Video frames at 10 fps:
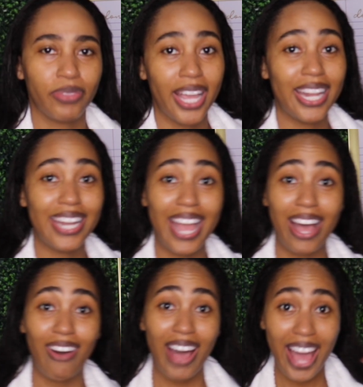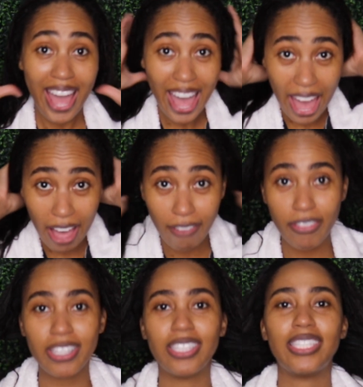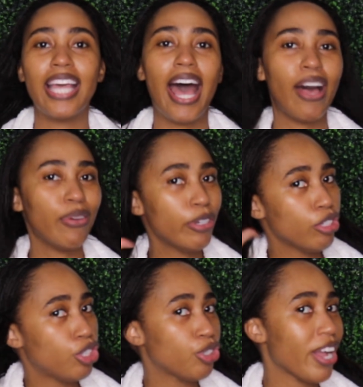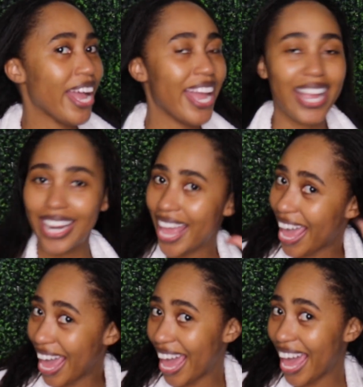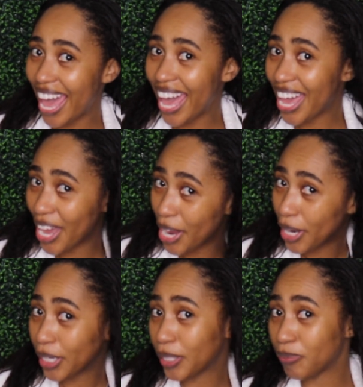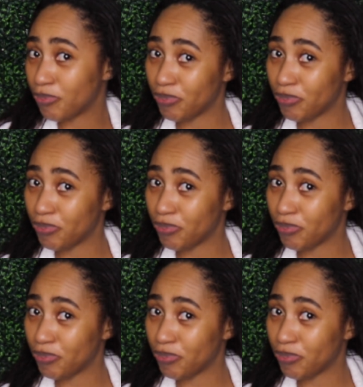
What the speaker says: And now I have towel dried hair.